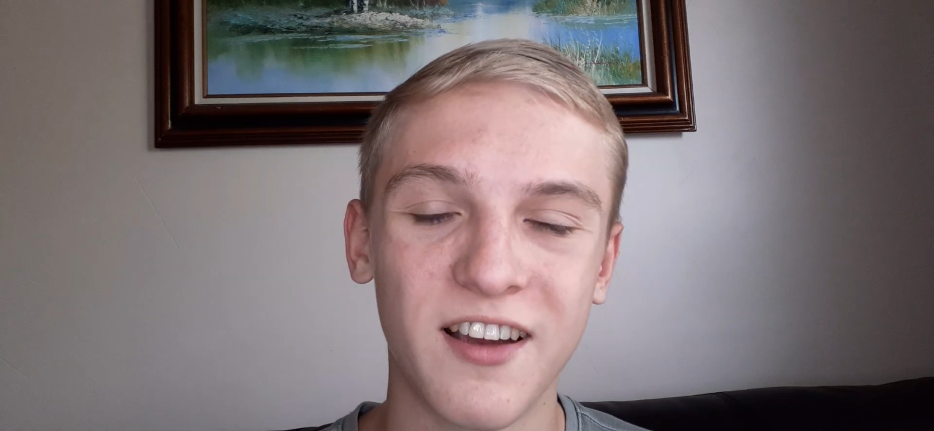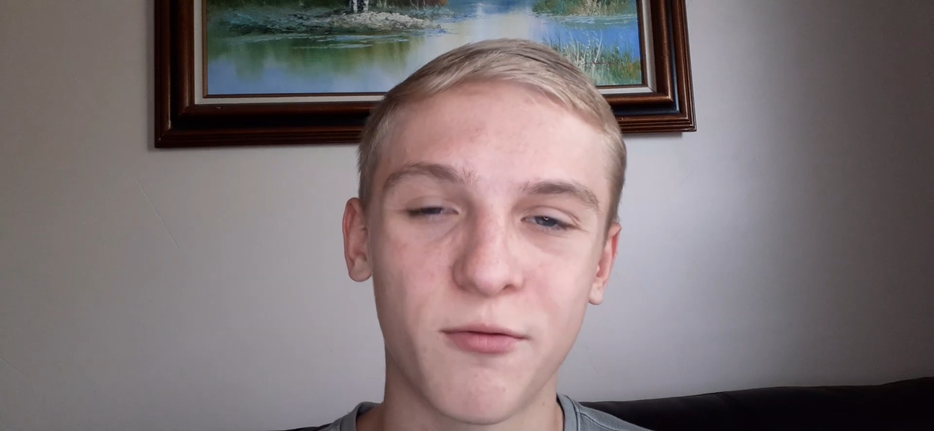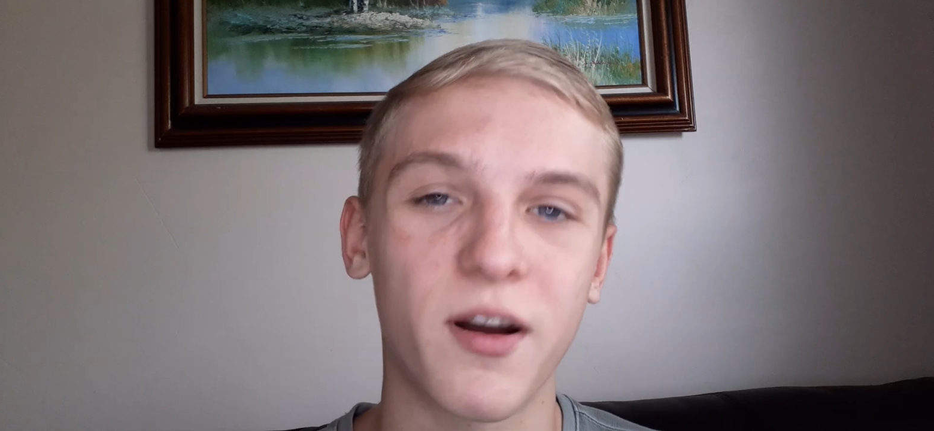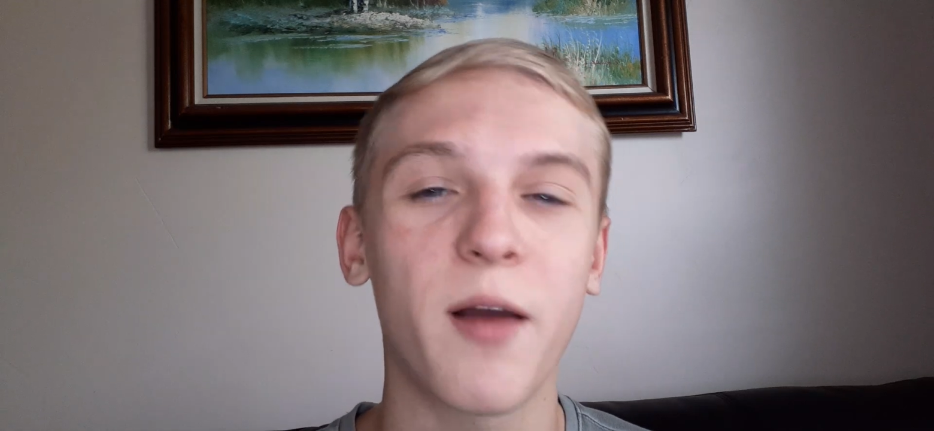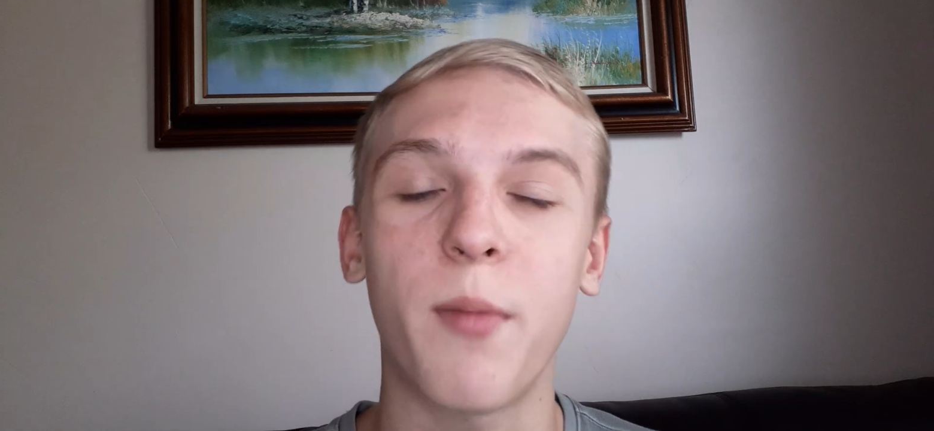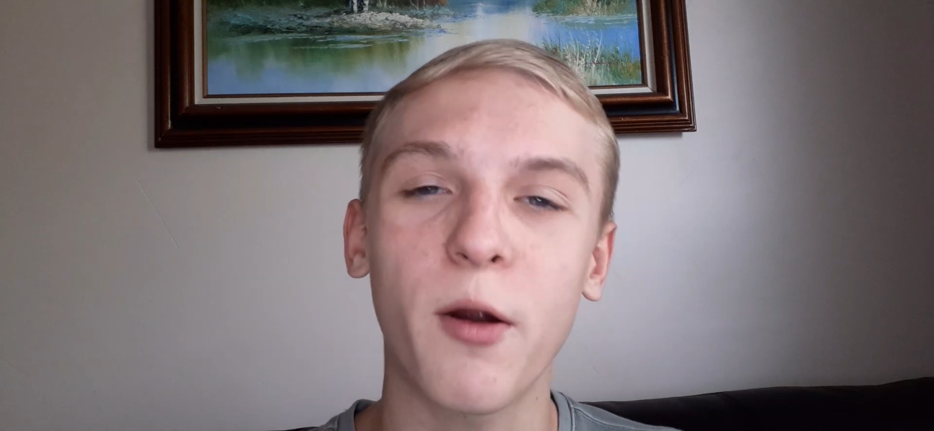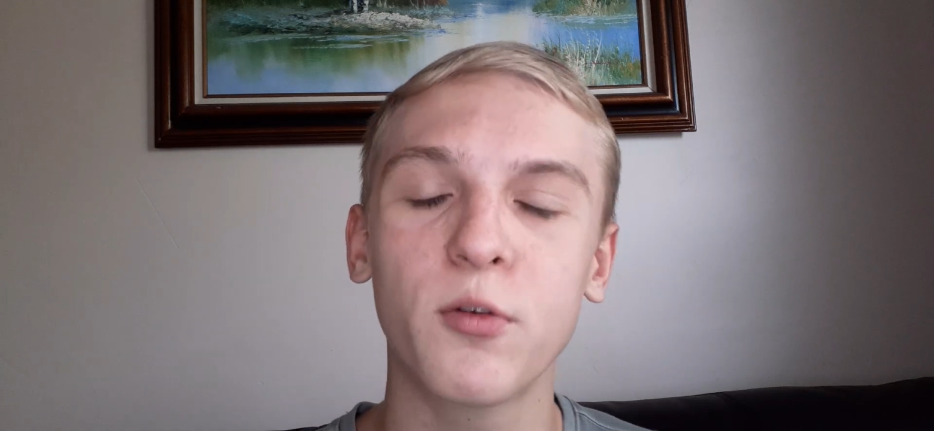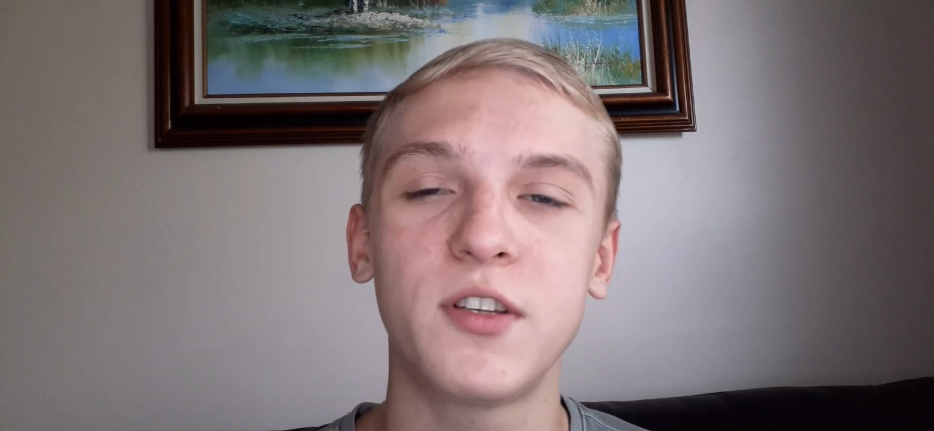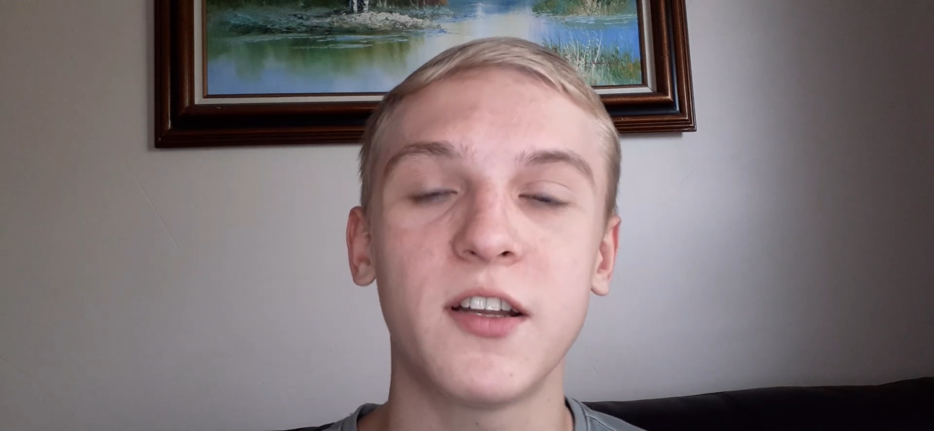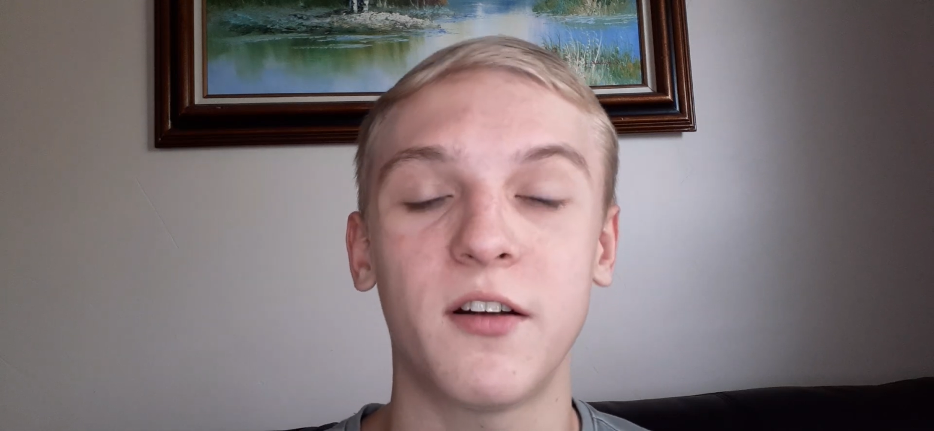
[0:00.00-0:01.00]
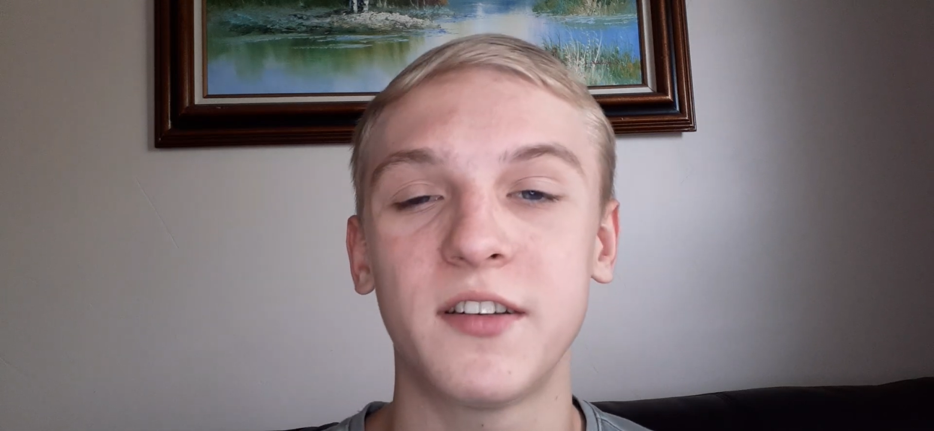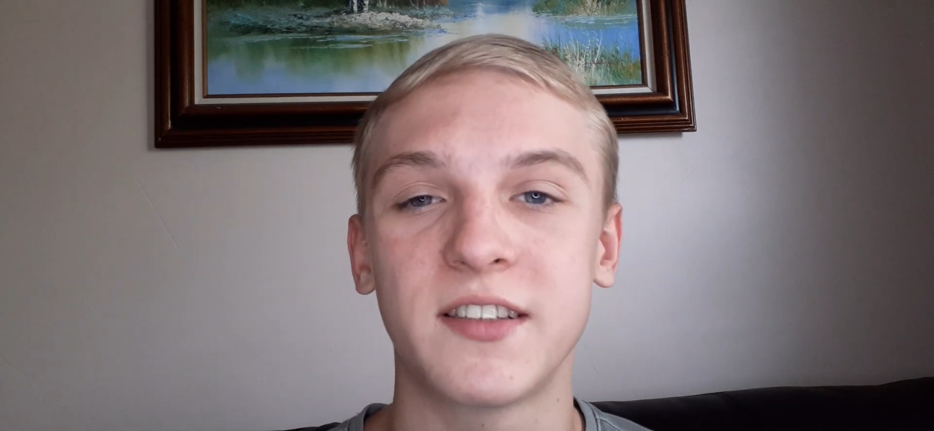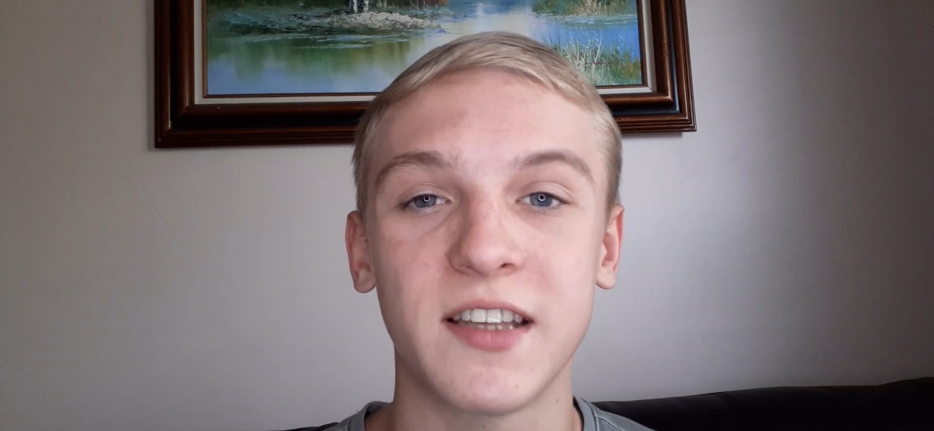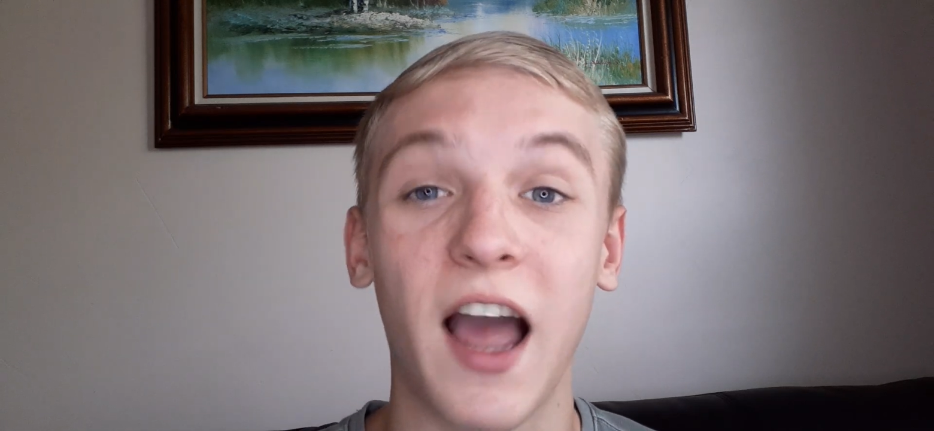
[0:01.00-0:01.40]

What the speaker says: Right, my routine. Honestly,